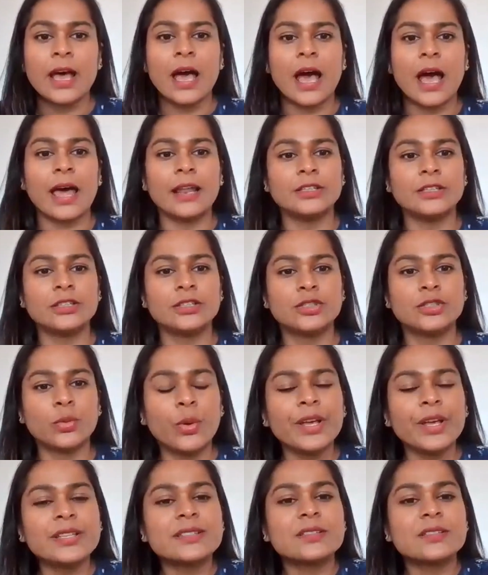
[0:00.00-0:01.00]
and it
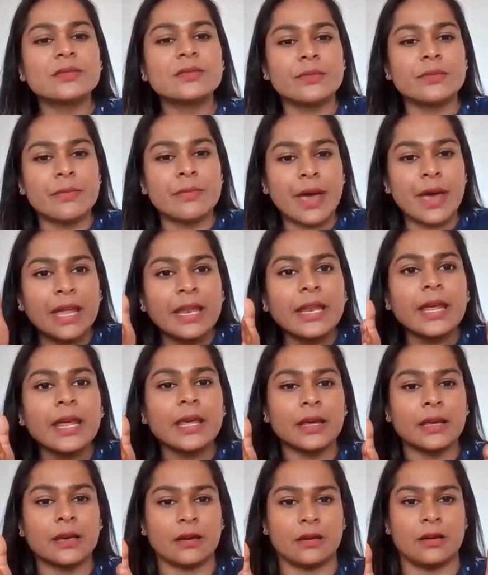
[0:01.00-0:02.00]
joins the
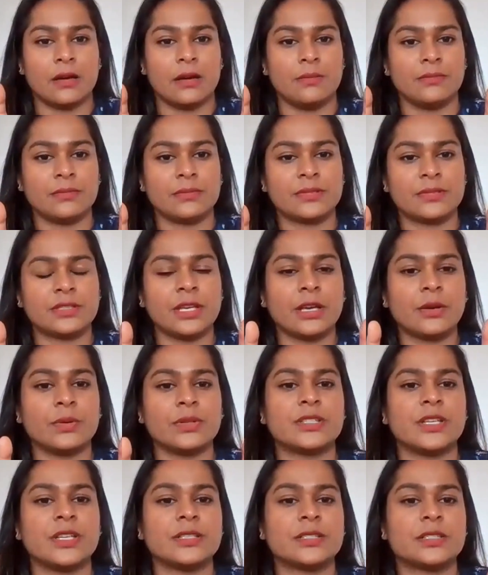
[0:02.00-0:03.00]
remaining
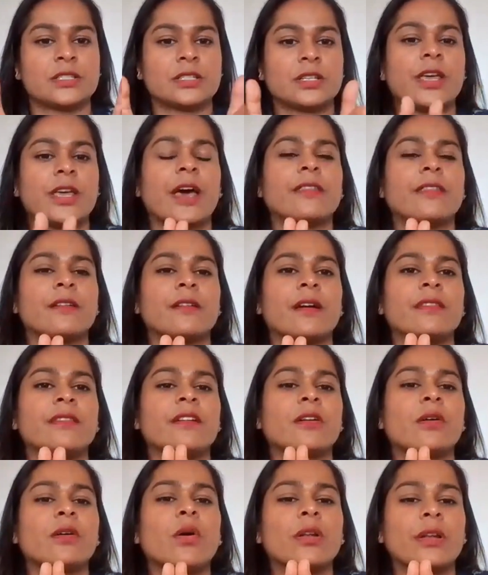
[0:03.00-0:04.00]
sequences together, and
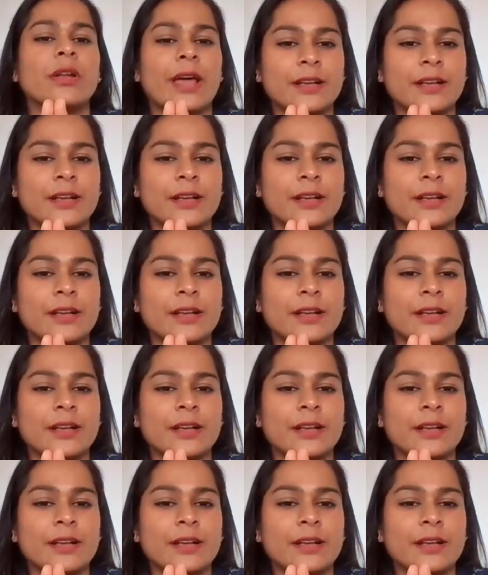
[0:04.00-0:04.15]
they're called